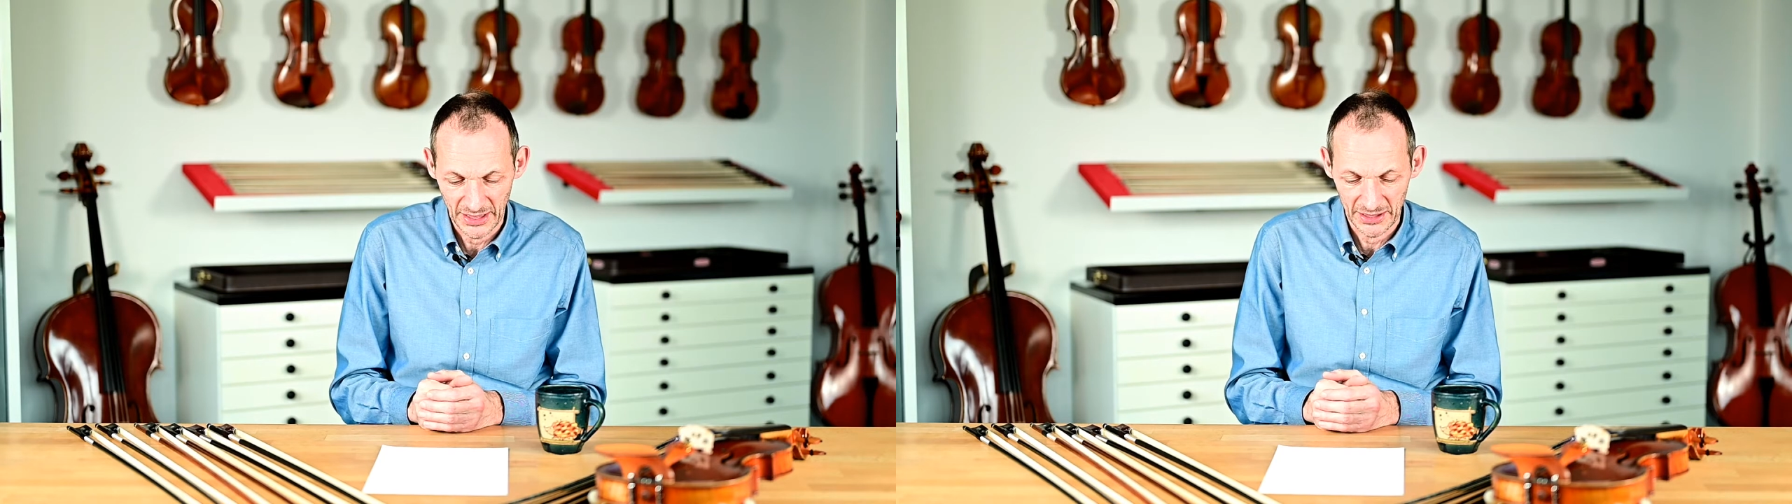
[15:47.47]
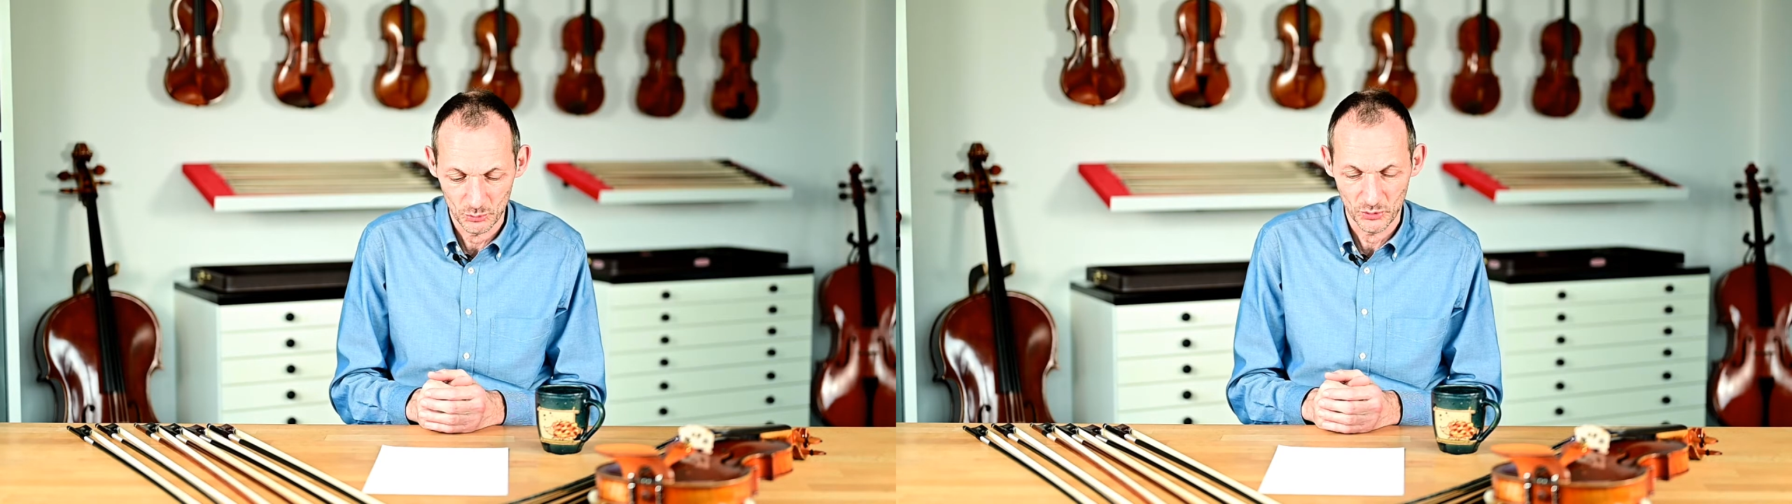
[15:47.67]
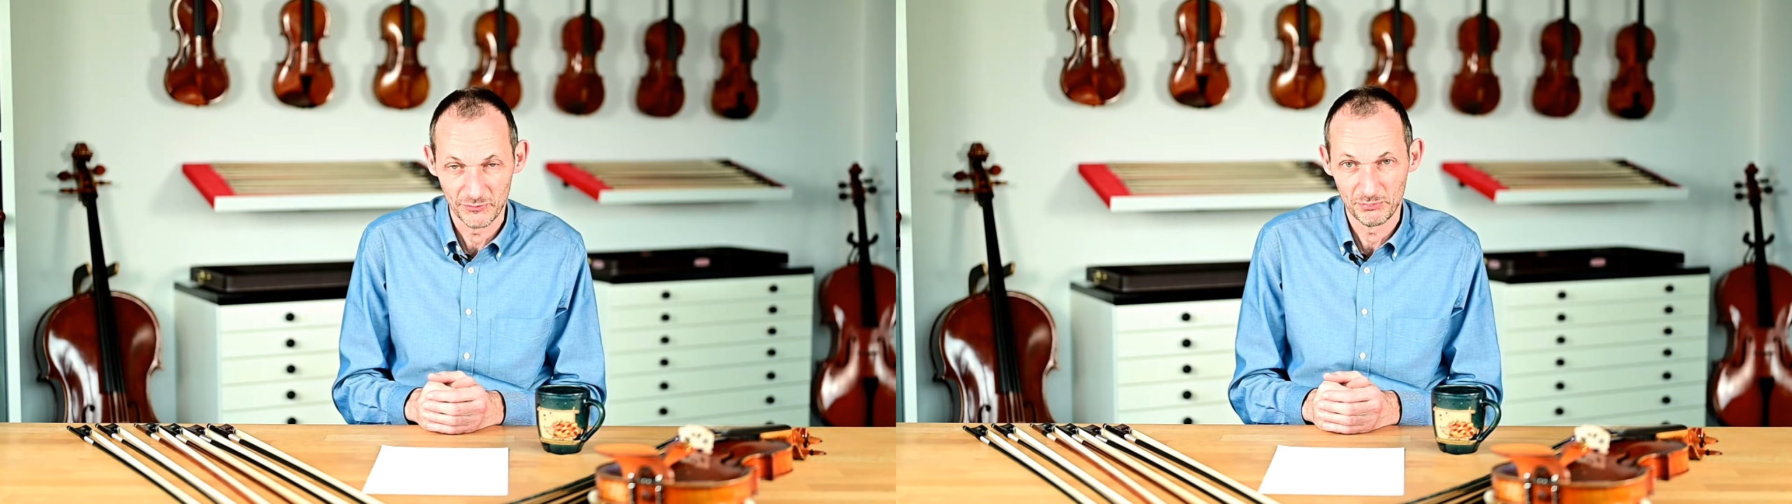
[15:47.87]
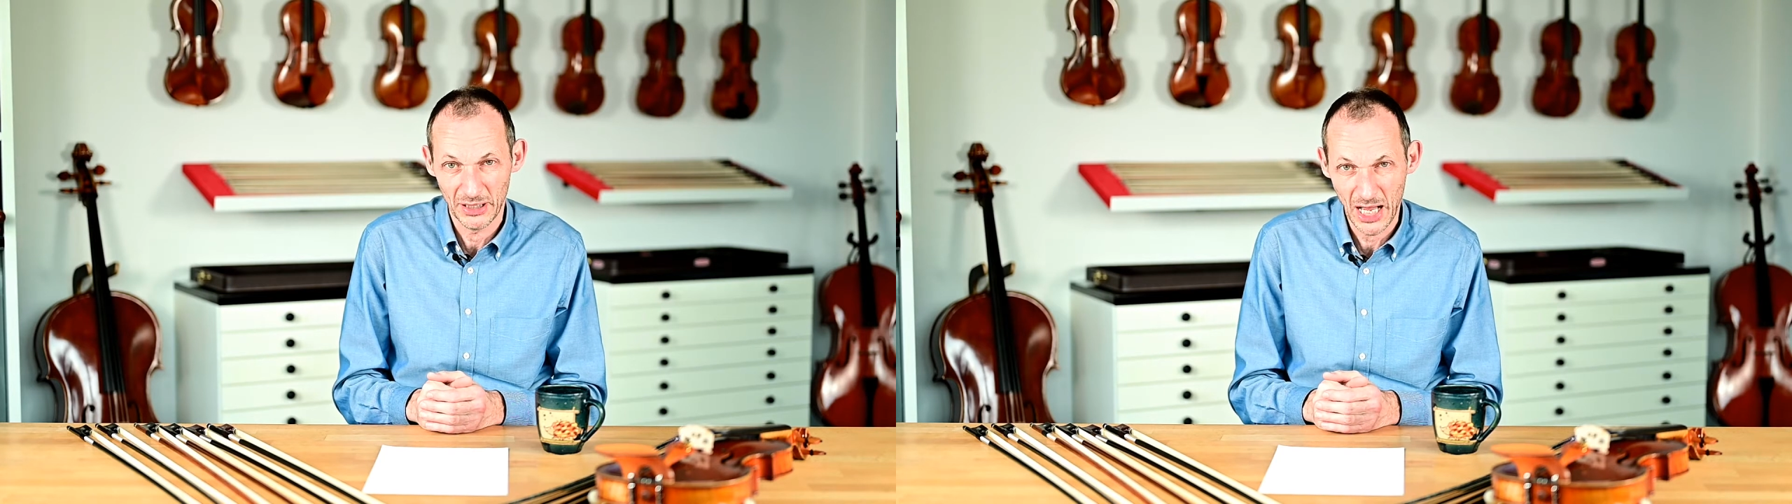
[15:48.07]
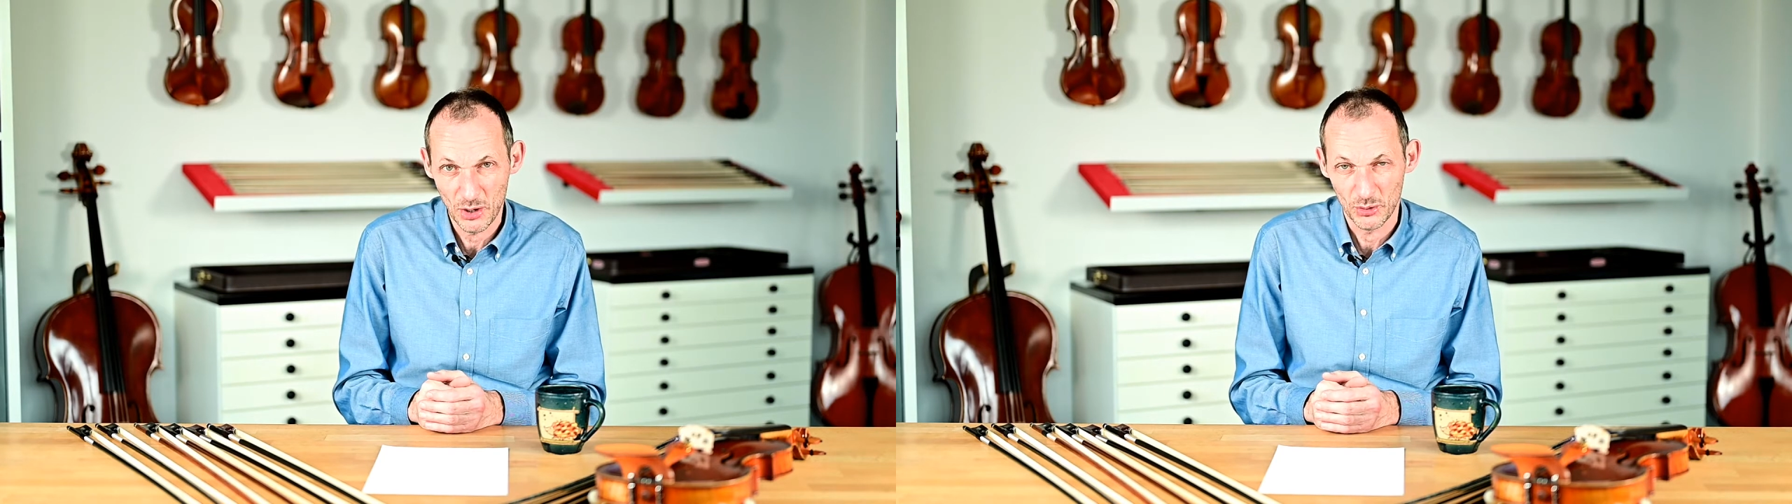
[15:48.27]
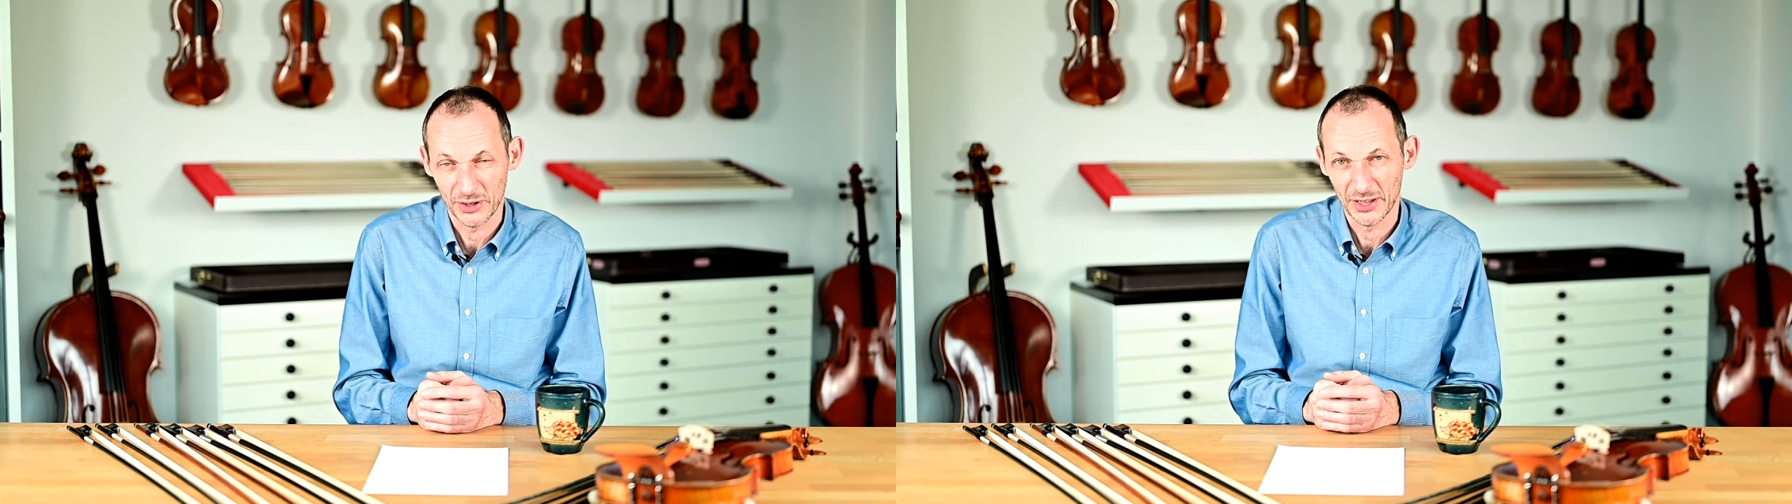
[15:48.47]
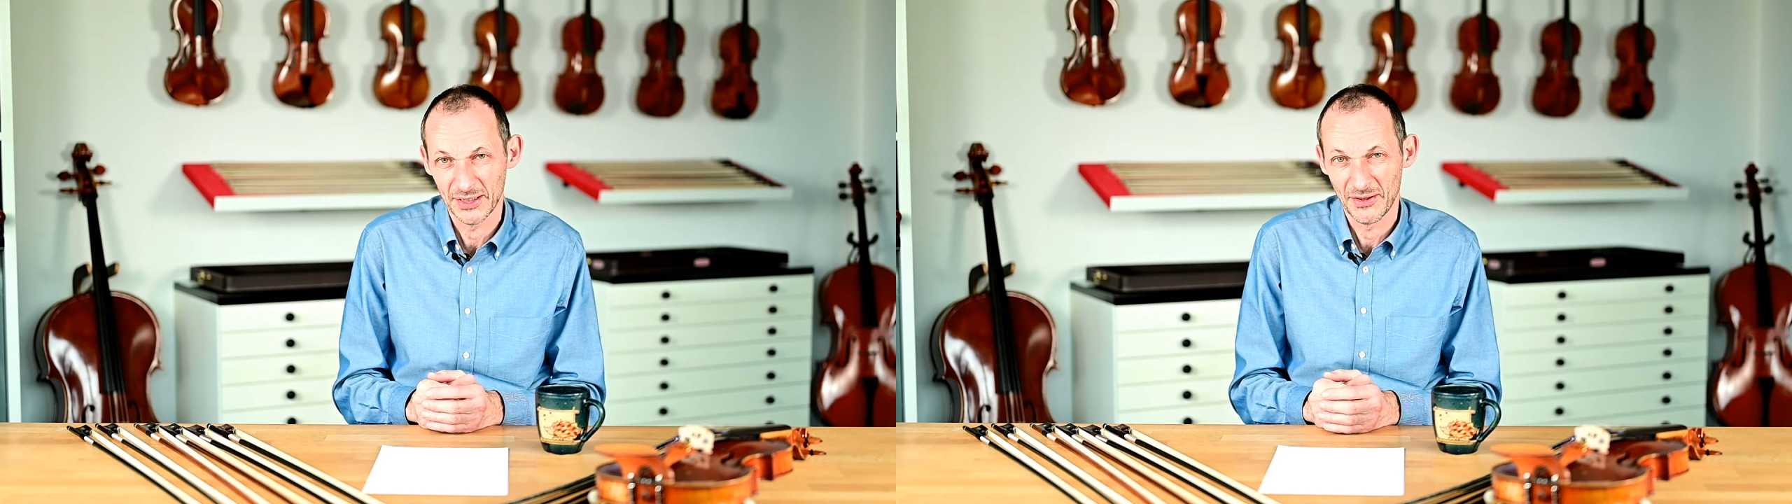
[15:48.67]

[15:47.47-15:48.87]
and with power